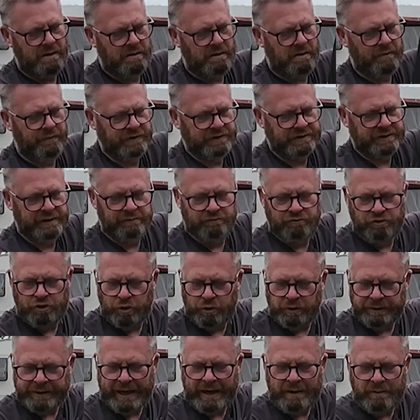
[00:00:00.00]
obviously
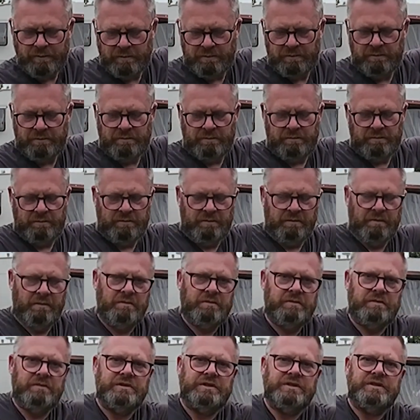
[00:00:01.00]
rolled out
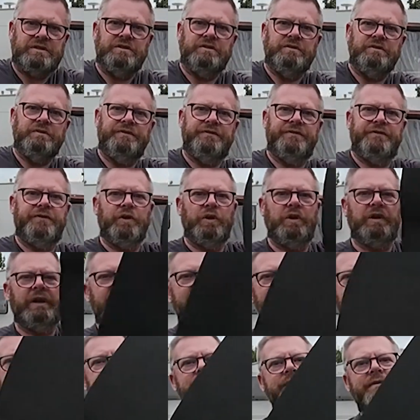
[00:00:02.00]
to full
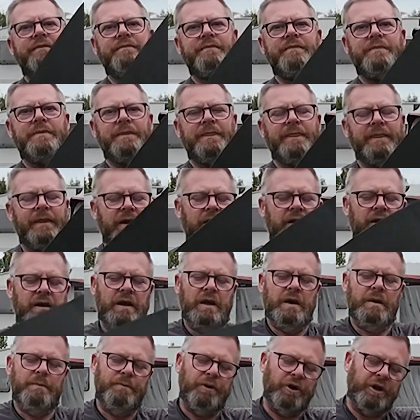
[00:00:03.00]
length,
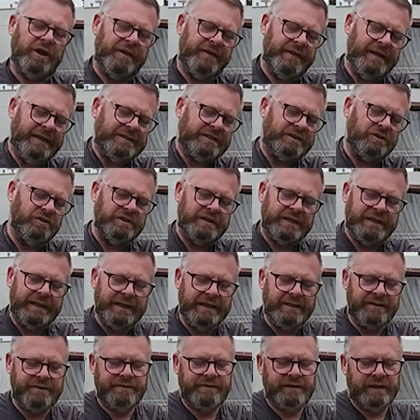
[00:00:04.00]
putting this
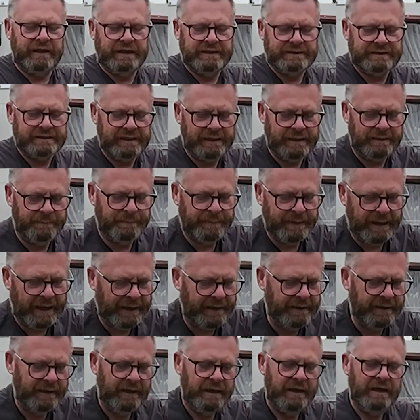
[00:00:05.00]
underneath the sleep
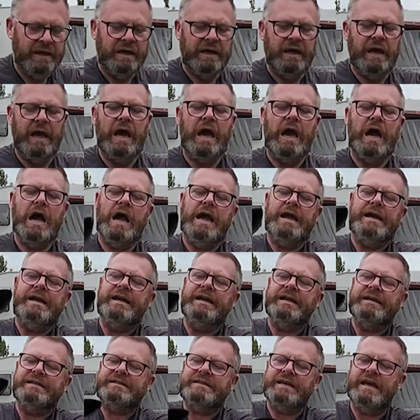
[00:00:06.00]
pad in
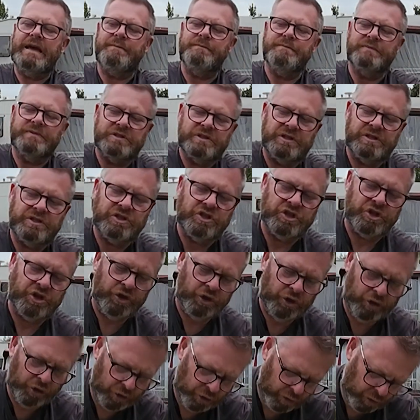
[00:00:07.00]
an attempt
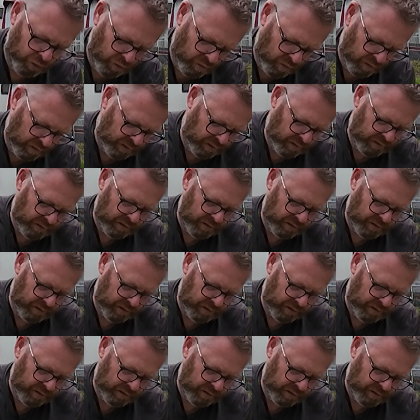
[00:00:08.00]
to